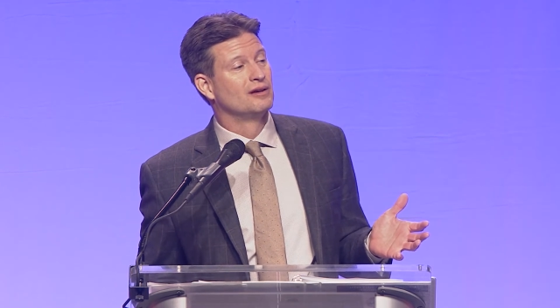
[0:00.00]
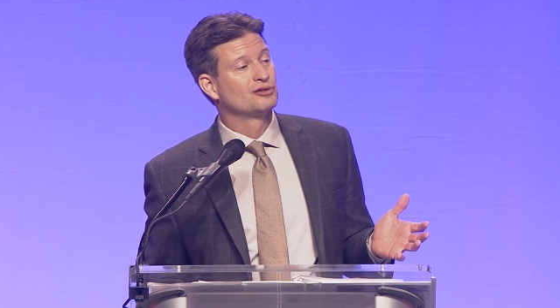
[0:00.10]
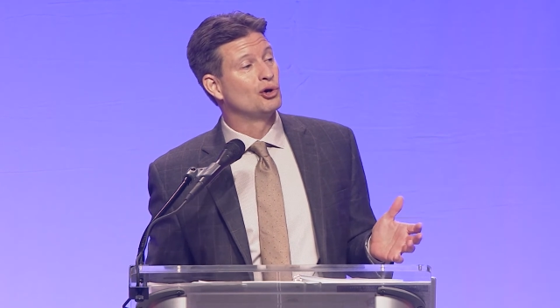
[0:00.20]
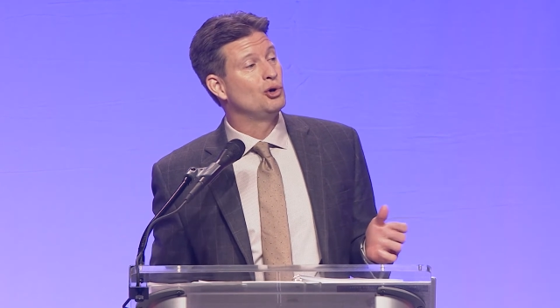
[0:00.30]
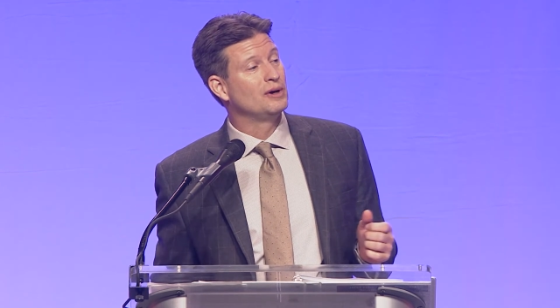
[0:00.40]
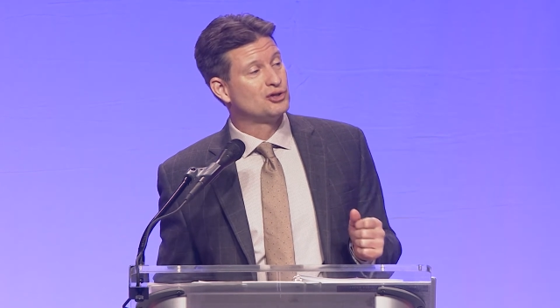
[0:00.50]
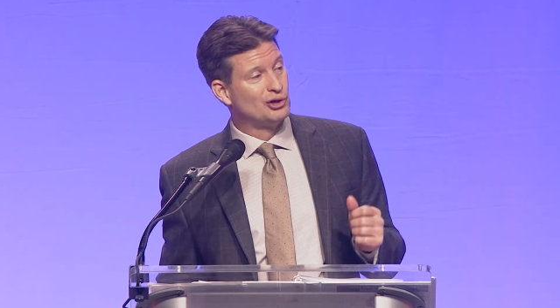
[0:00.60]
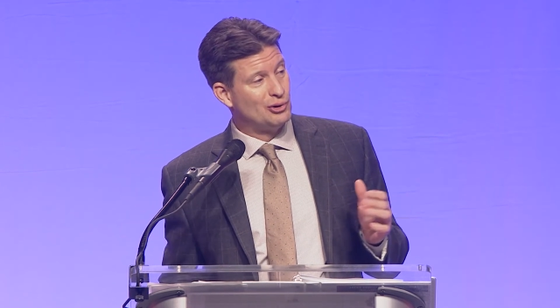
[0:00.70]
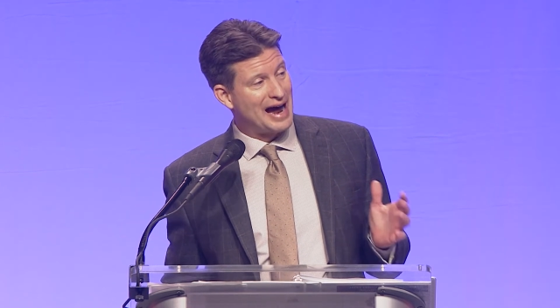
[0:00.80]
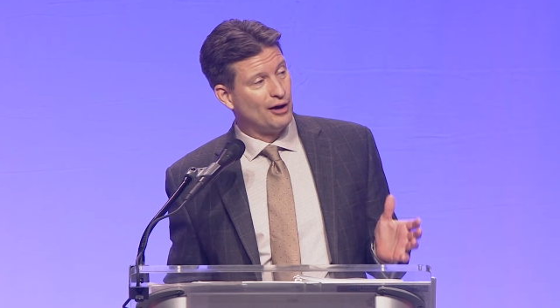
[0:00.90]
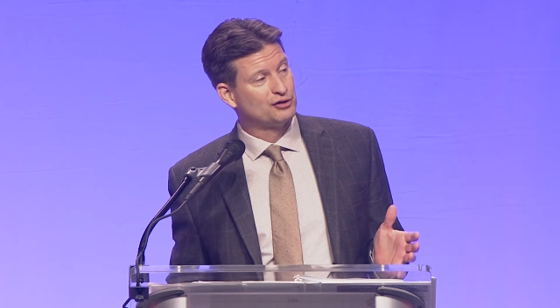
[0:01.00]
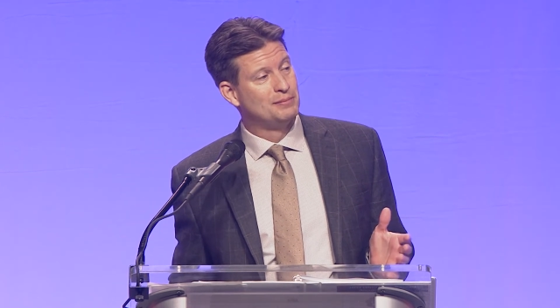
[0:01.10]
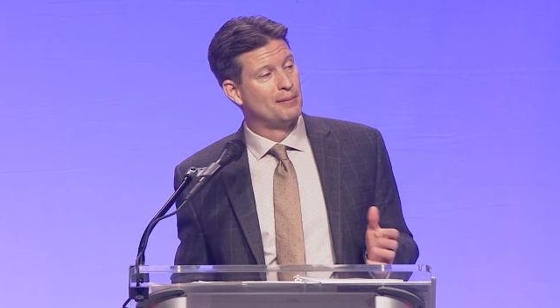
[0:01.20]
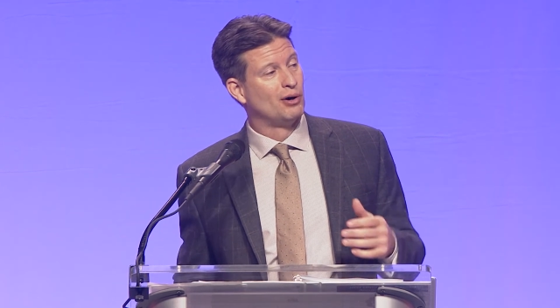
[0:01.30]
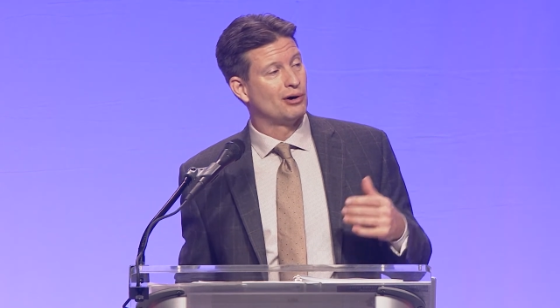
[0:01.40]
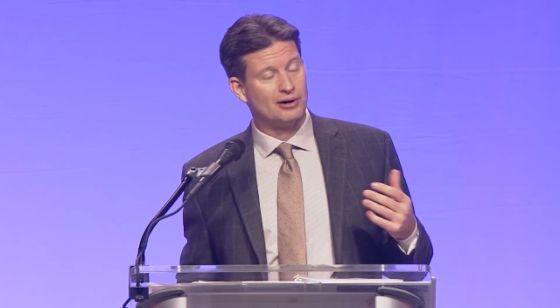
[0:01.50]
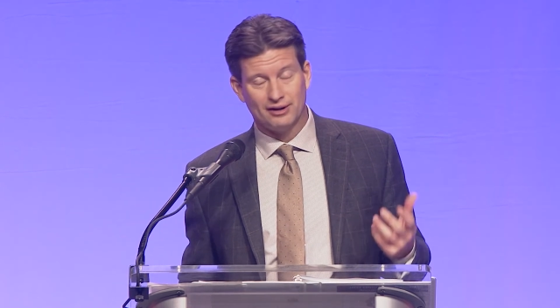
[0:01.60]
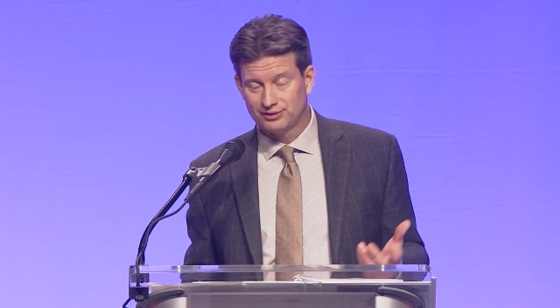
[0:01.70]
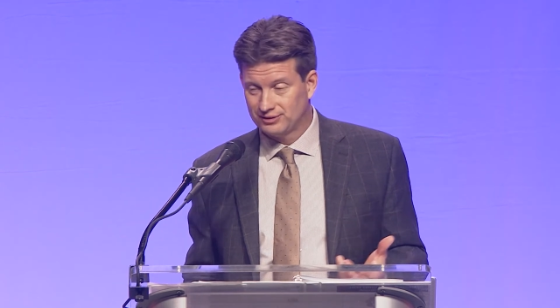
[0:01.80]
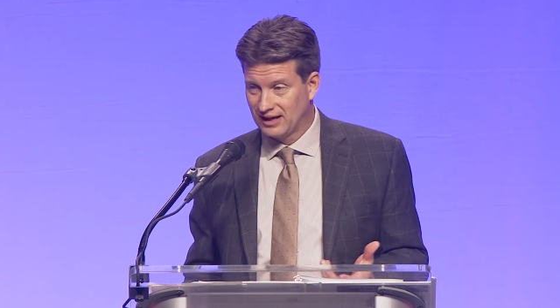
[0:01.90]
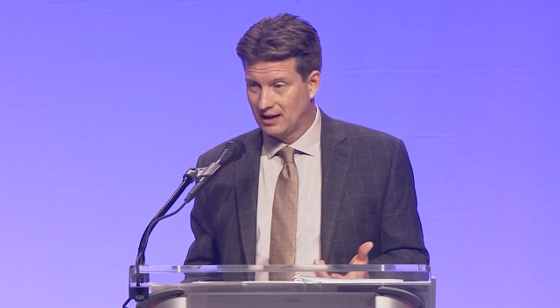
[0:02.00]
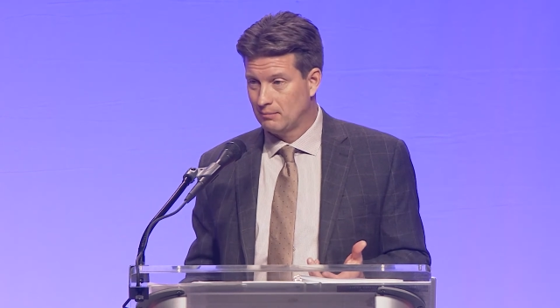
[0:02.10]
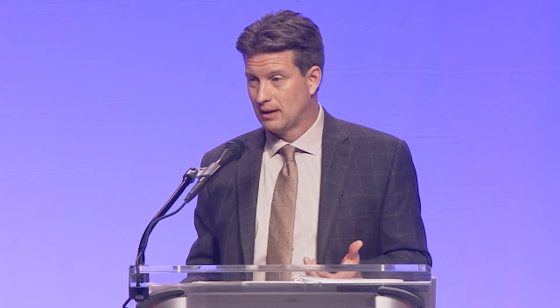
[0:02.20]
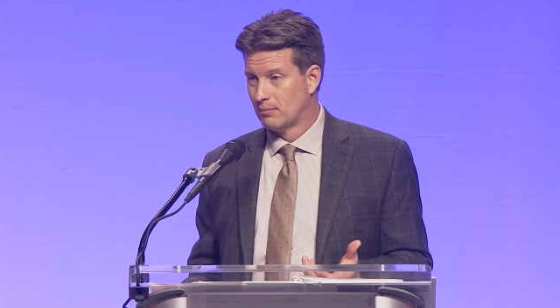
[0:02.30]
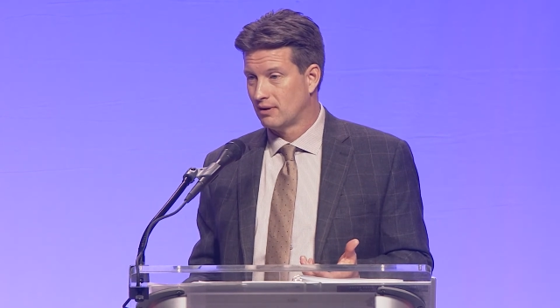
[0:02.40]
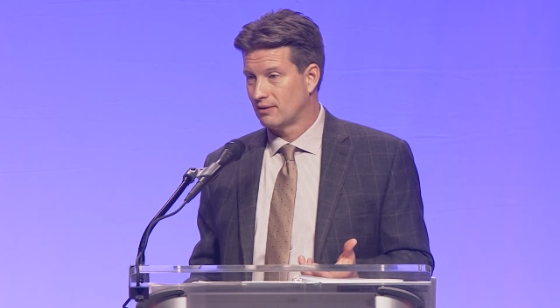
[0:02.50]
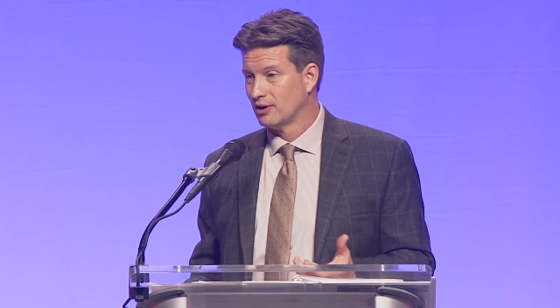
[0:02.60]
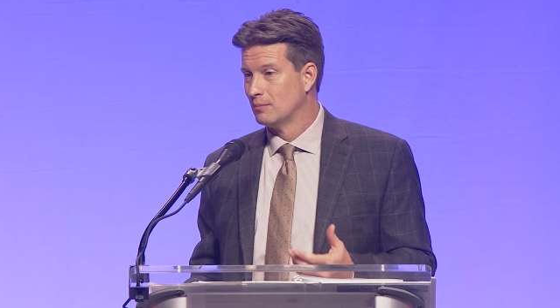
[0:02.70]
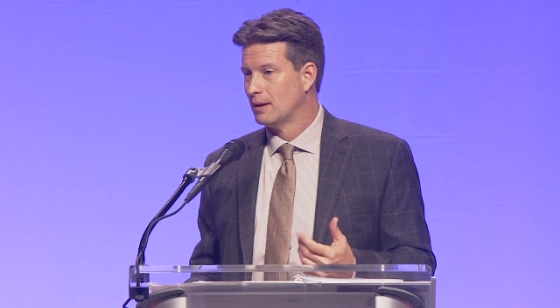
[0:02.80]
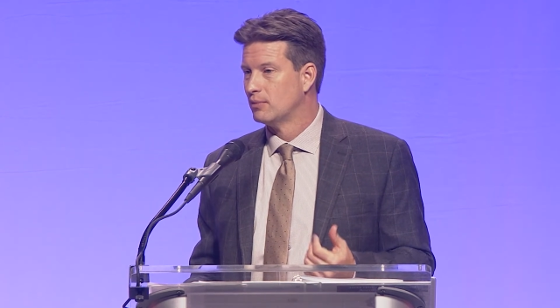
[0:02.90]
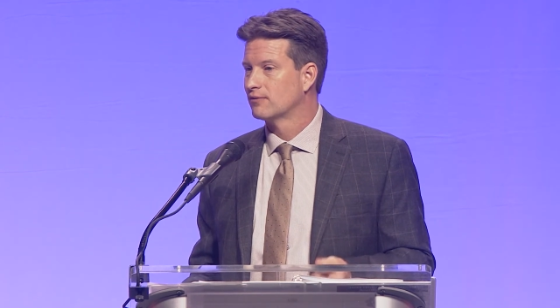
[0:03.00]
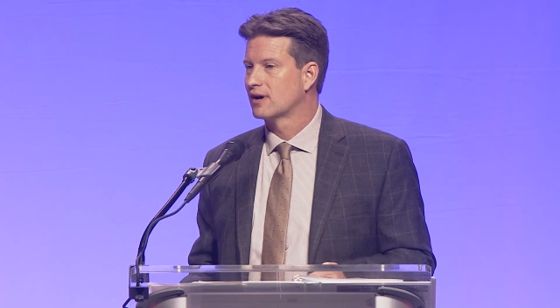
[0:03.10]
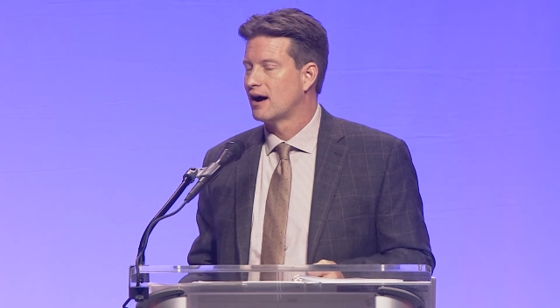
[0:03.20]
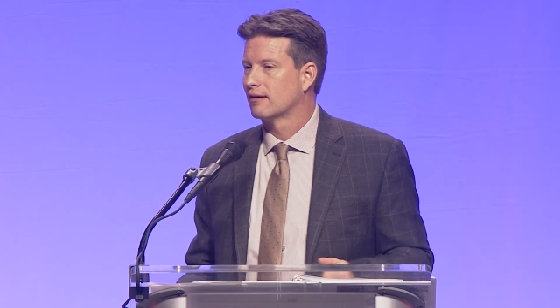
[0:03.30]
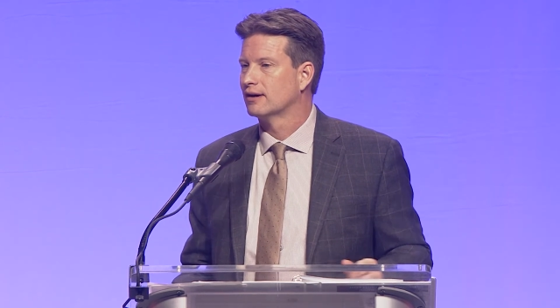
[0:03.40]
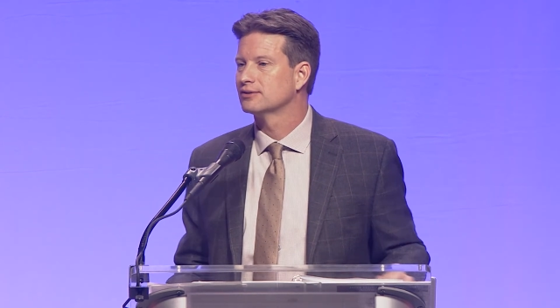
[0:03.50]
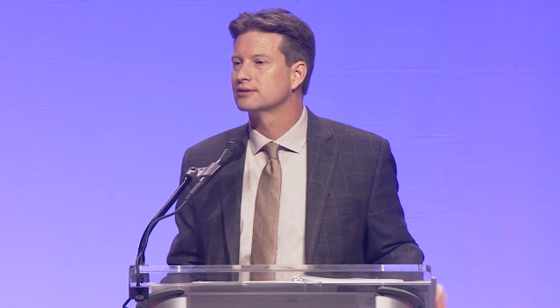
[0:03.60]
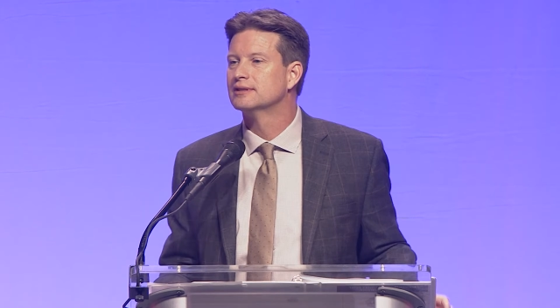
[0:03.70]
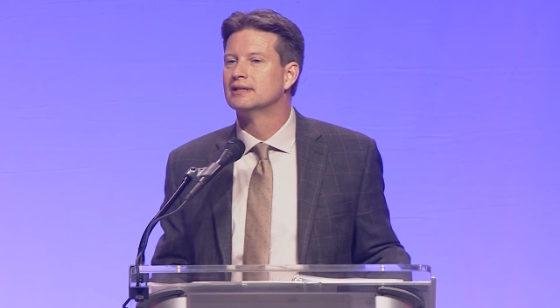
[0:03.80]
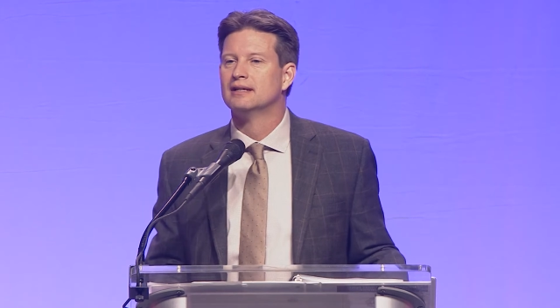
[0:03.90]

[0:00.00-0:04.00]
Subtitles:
So who is your new House member or your Senate member or your member of Congress?